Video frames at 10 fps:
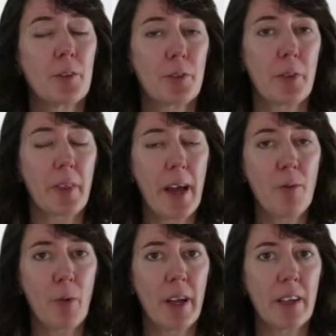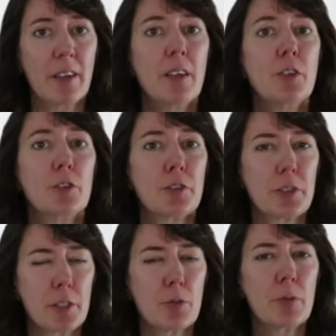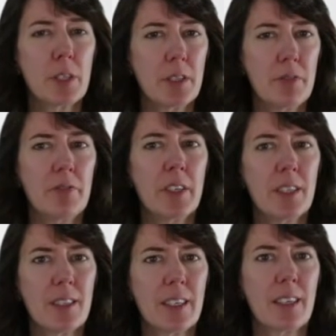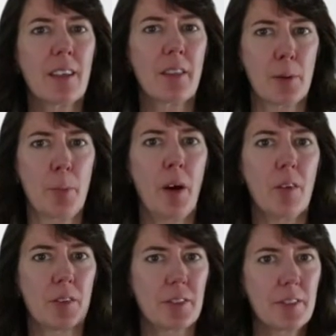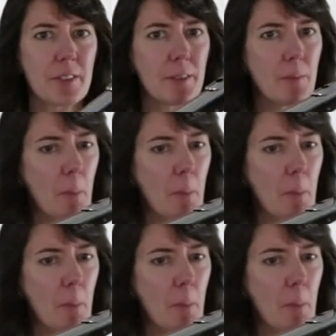So that way you're still really feeling the pulse.